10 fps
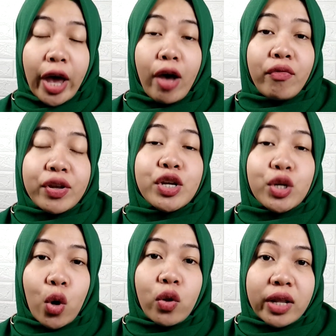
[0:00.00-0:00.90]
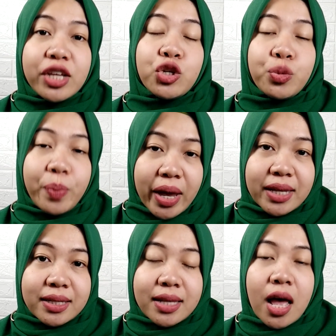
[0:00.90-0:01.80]
have a knowledge
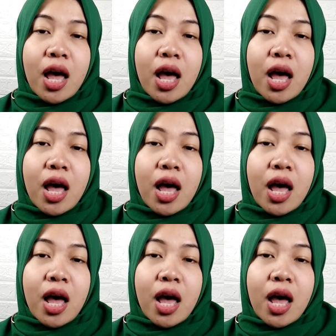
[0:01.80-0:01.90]
base.